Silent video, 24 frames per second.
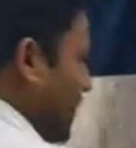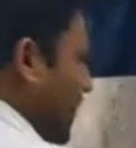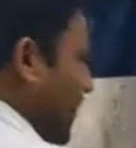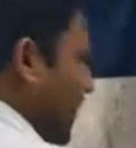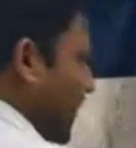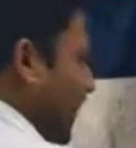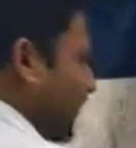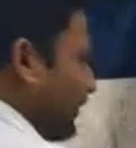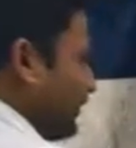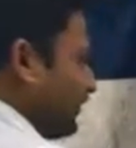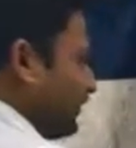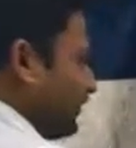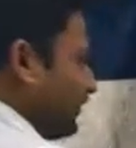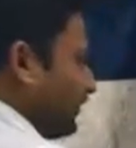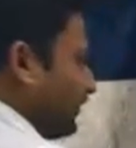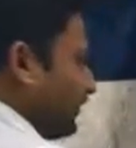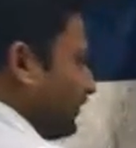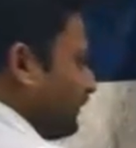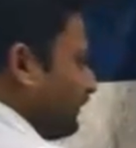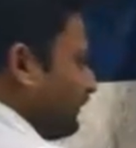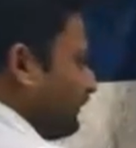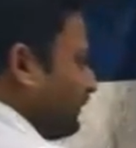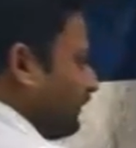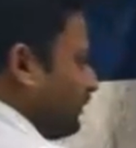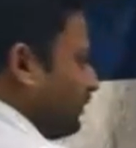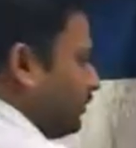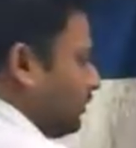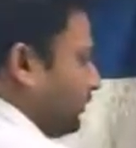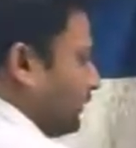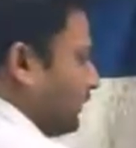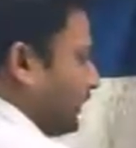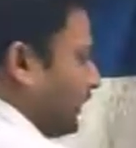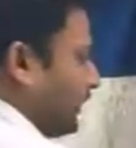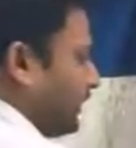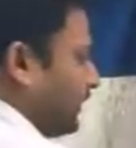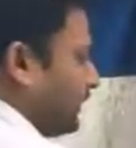X is equal to
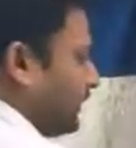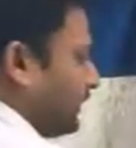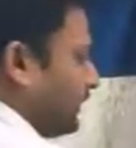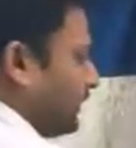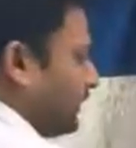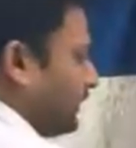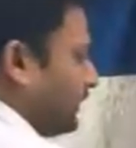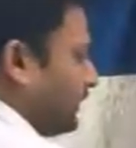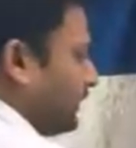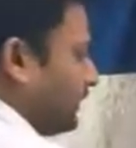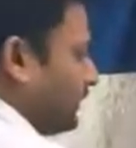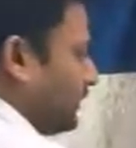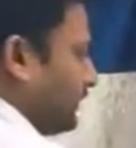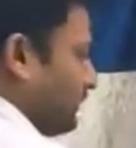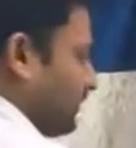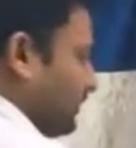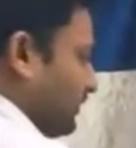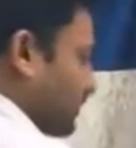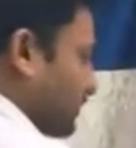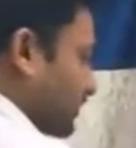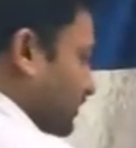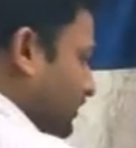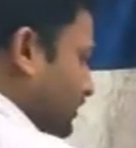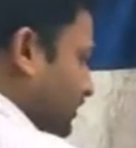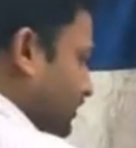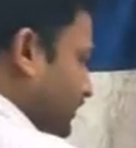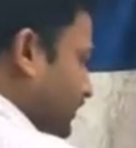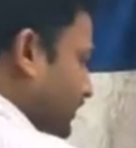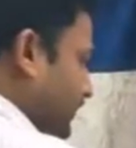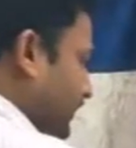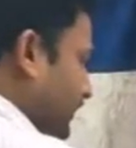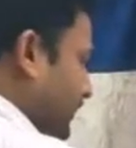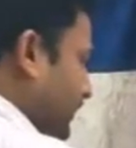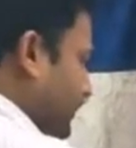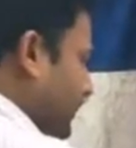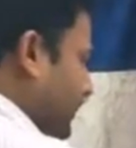A,
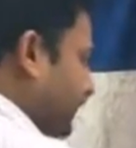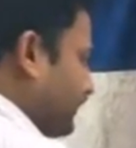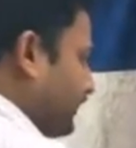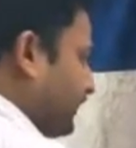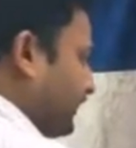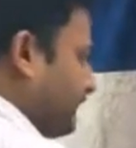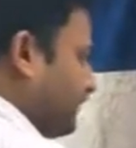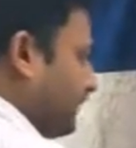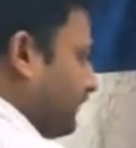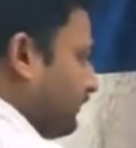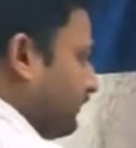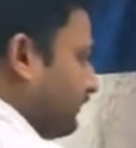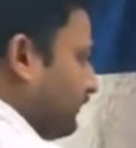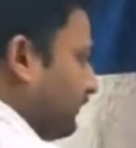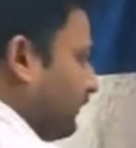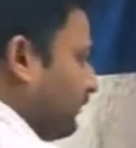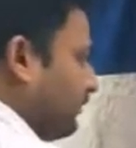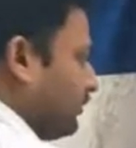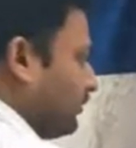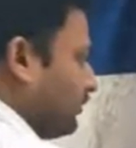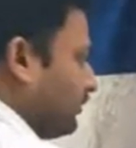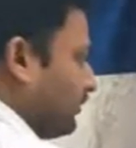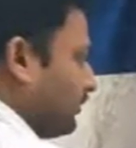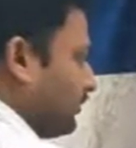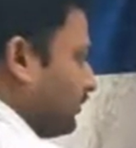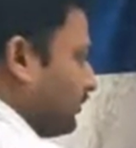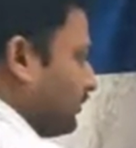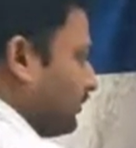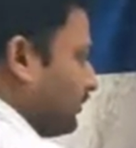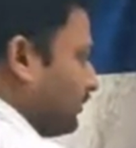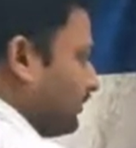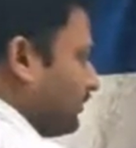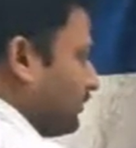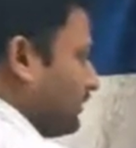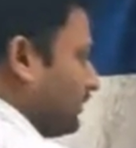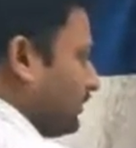Ax is equal to
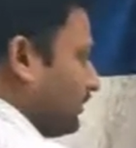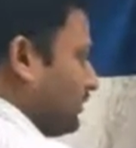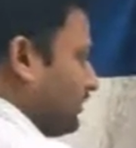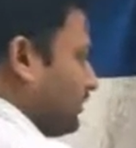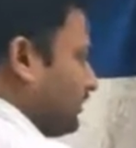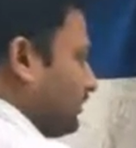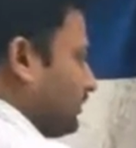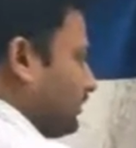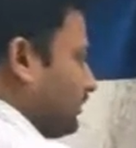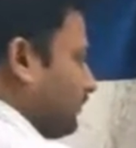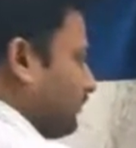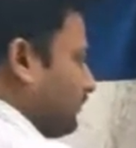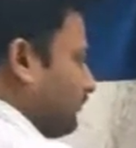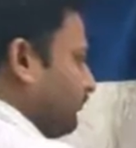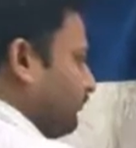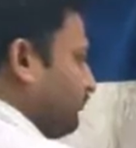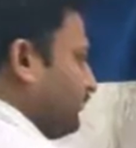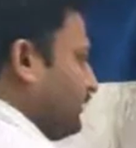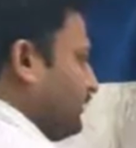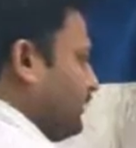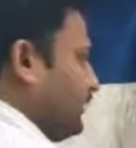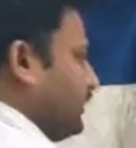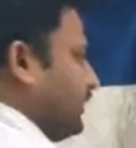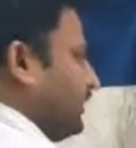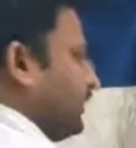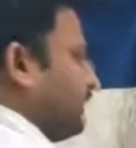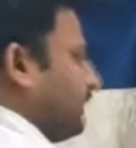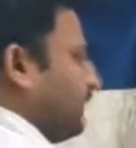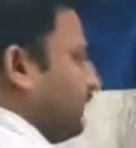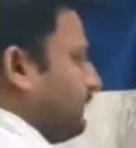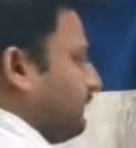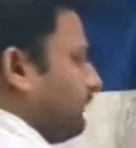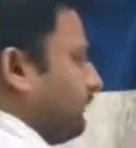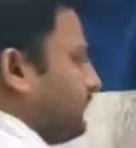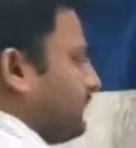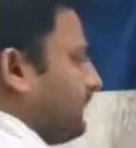B in
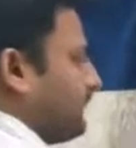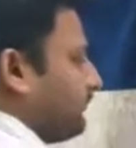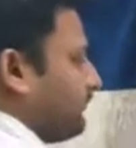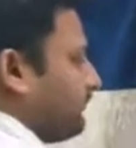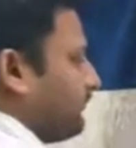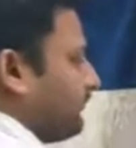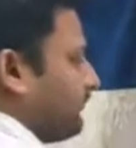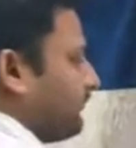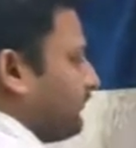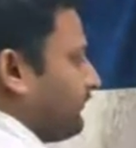the form.